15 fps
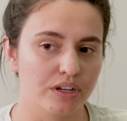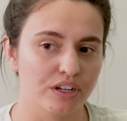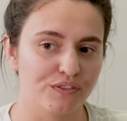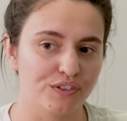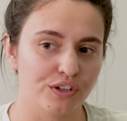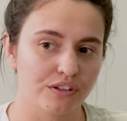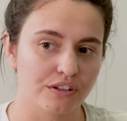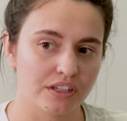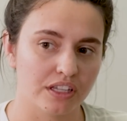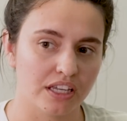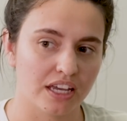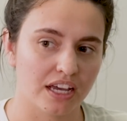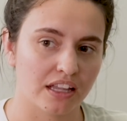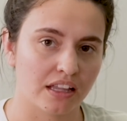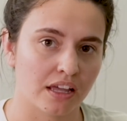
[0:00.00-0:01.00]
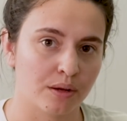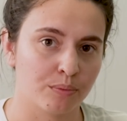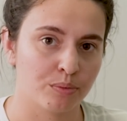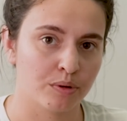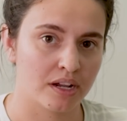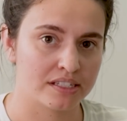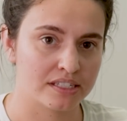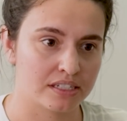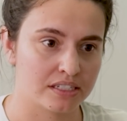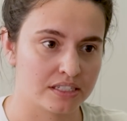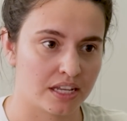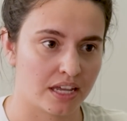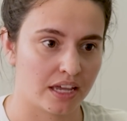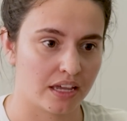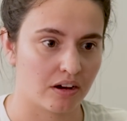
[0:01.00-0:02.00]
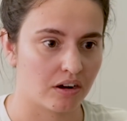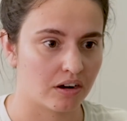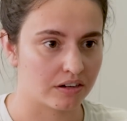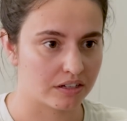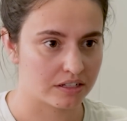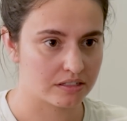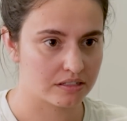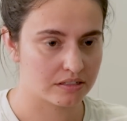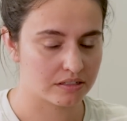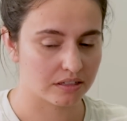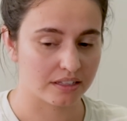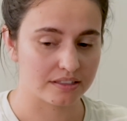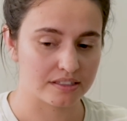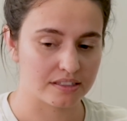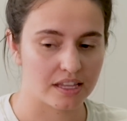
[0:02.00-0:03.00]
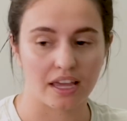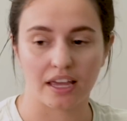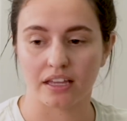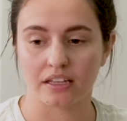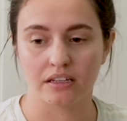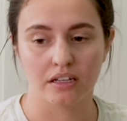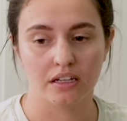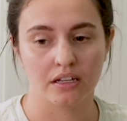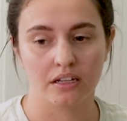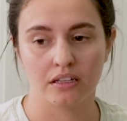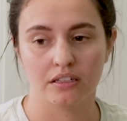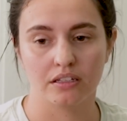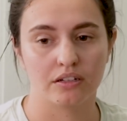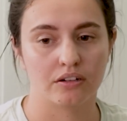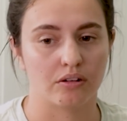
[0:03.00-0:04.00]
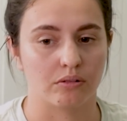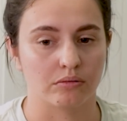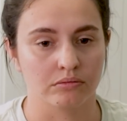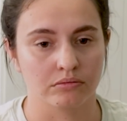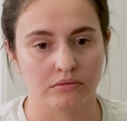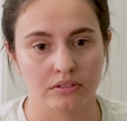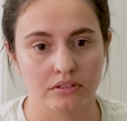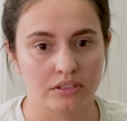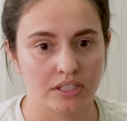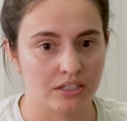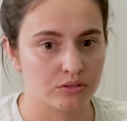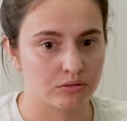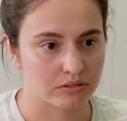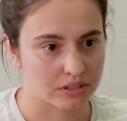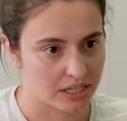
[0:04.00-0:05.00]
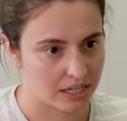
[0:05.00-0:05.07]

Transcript: but if you're looking at like present day artists, let's say, sexual